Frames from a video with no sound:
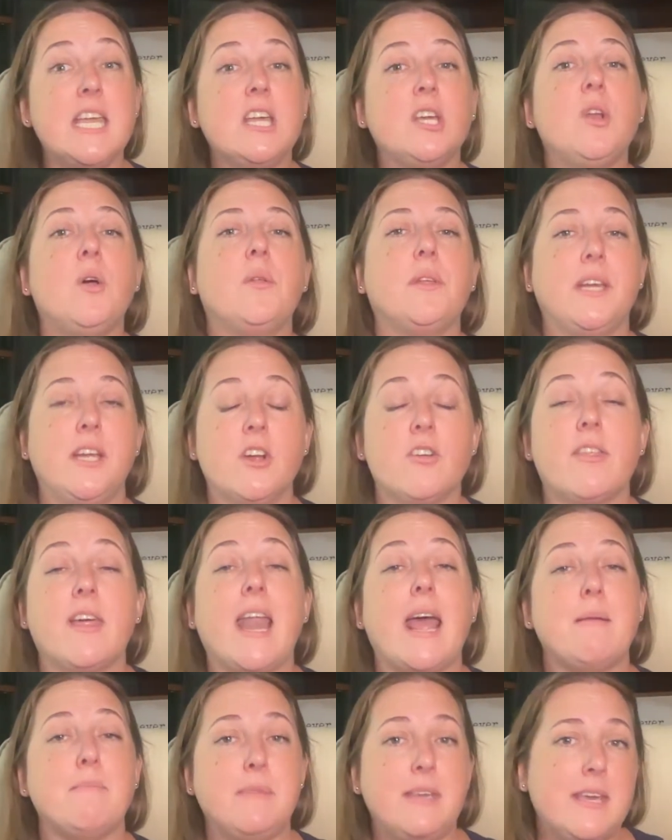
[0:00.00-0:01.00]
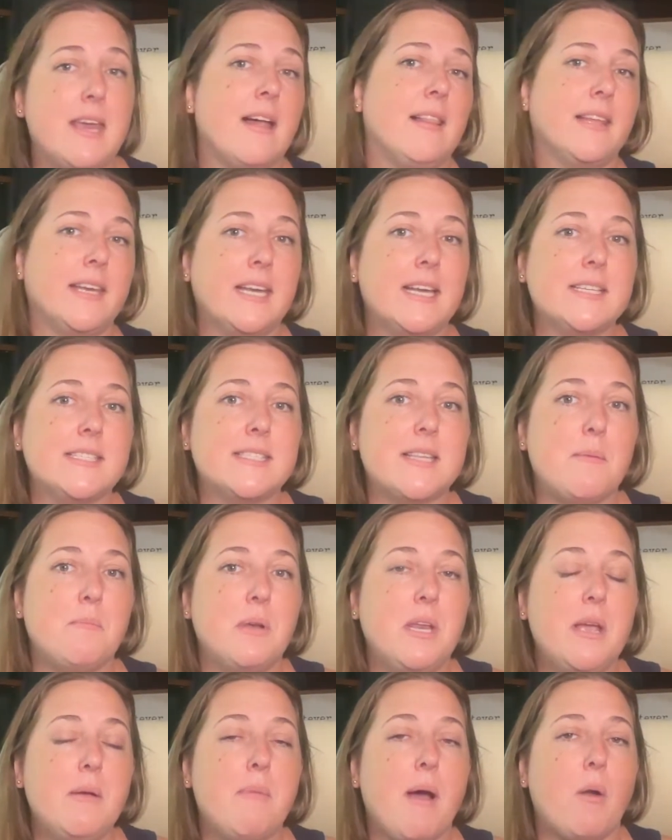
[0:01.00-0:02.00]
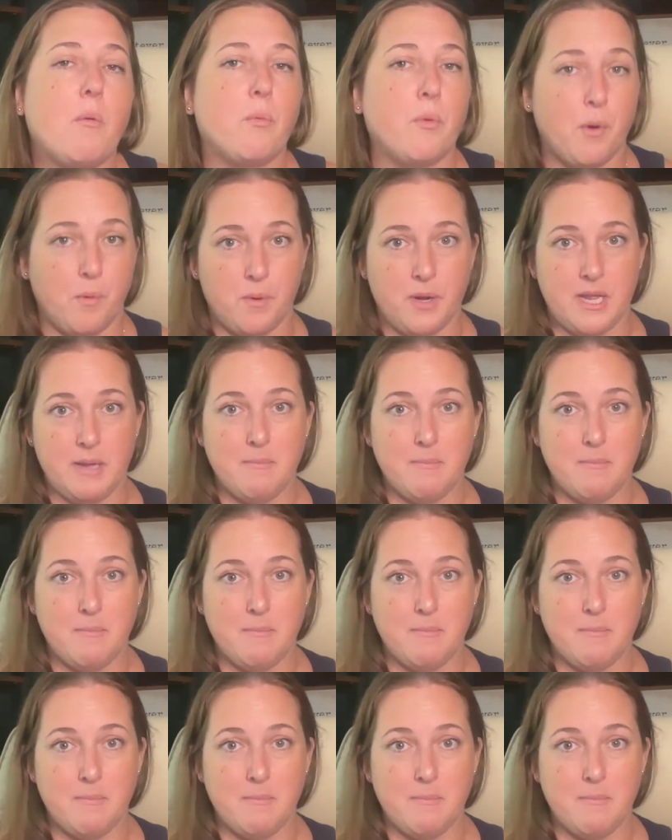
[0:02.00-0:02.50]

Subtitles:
can only hear that I'm yelling at somebody about ruining